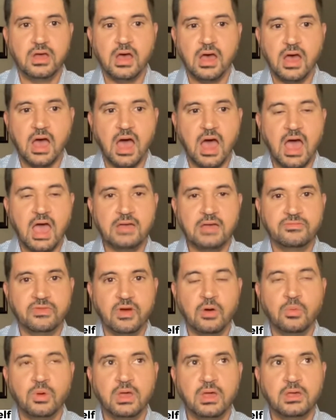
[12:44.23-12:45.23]
I've
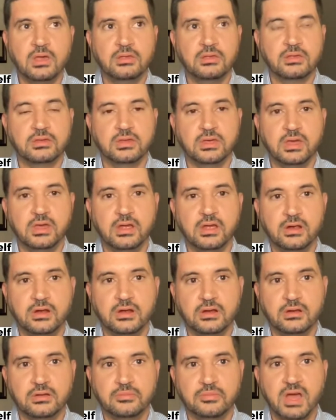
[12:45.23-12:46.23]
always
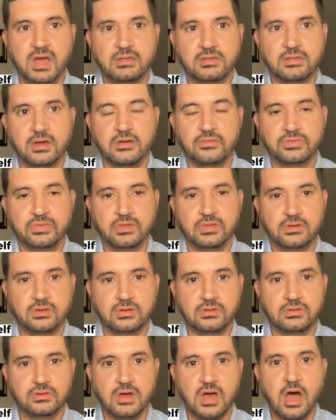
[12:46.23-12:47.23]
geared myself
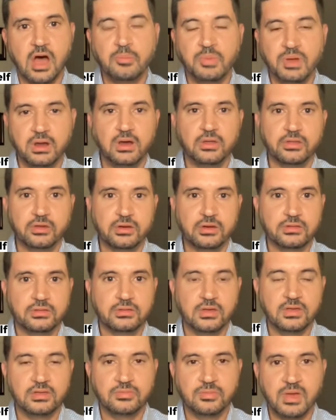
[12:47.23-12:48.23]
to helping others,
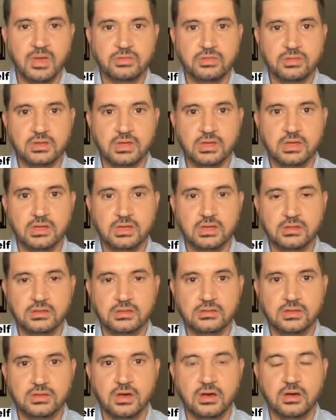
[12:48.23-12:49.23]
especially,
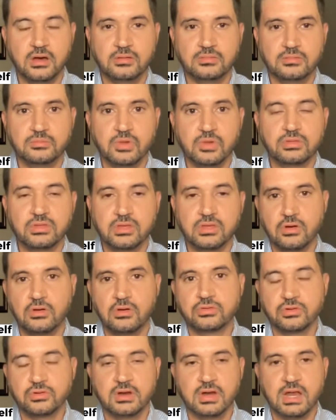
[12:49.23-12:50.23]

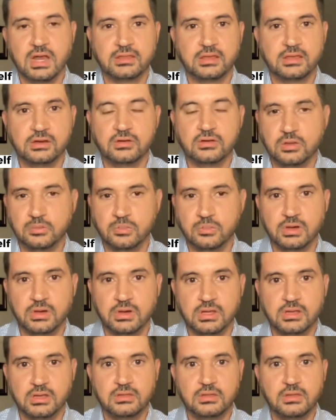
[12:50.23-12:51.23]
multicultural and Latino
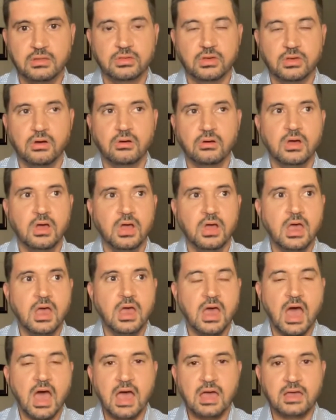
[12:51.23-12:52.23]
communities. So
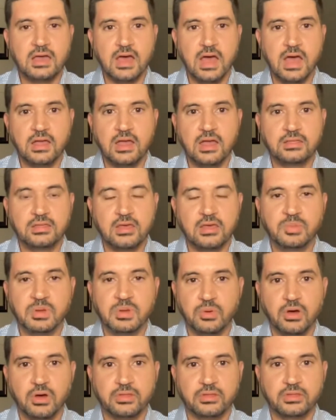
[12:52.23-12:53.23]
I tell
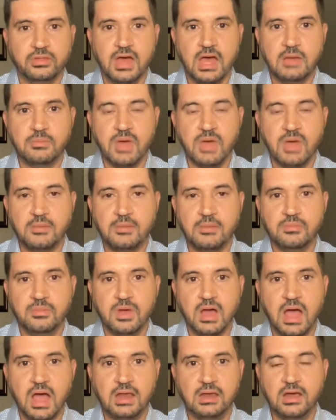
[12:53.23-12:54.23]
people all the time,
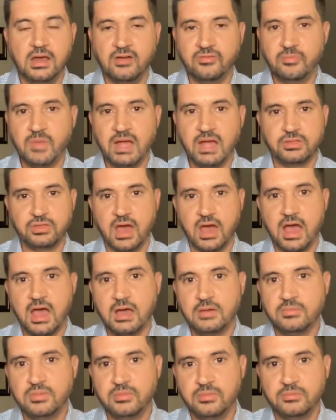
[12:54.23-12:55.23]
I love my
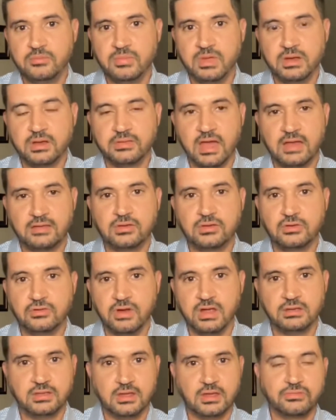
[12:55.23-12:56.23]
job because I do
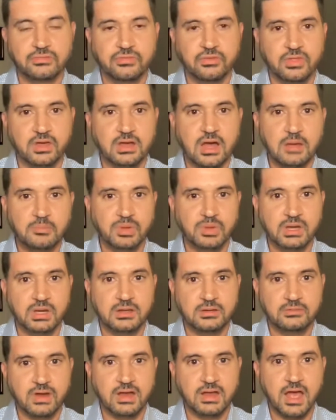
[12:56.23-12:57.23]
great things for the company,
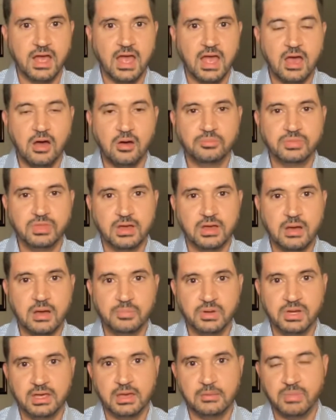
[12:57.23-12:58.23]
right? I help the
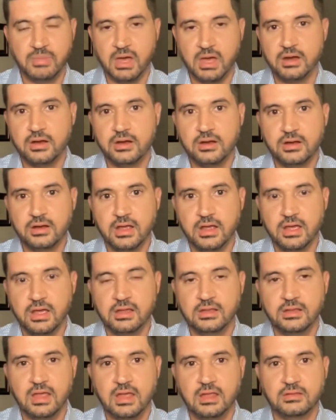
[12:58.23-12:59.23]
company get better
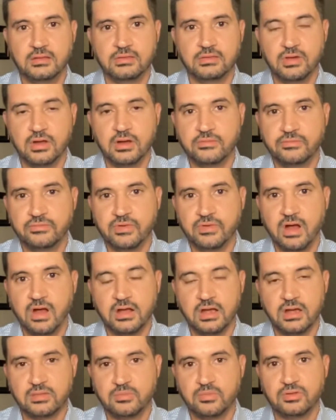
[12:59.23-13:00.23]
and serve our
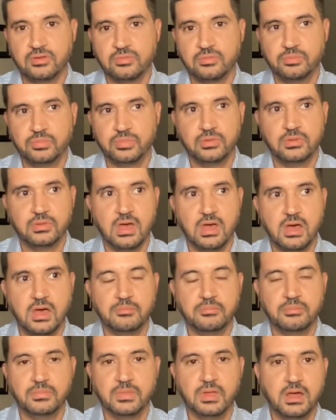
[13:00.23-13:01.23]
customers
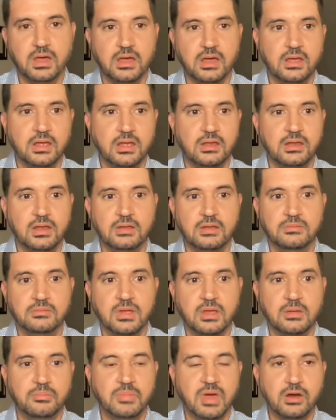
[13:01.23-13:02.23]
in
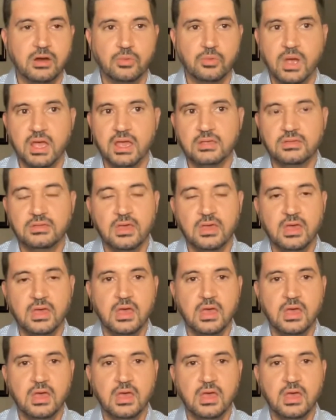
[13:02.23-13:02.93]
better ways.